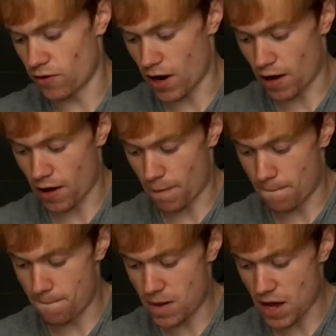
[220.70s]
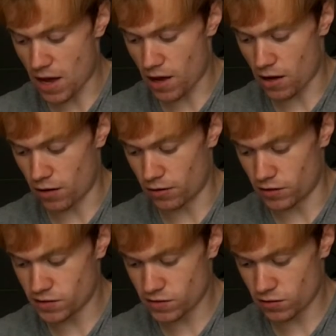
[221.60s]
right
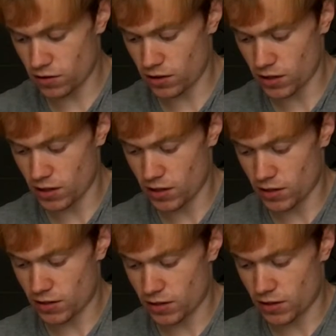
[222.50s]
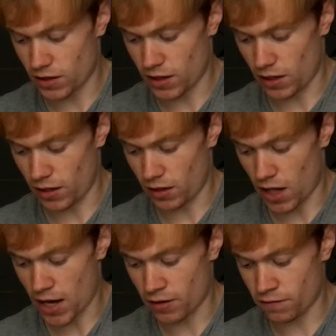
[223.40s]
about a third, get a
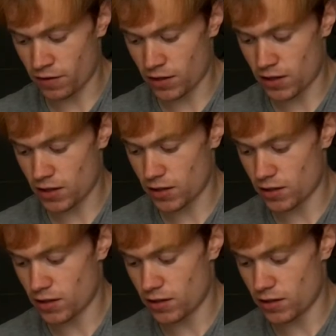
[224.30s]
little out of it.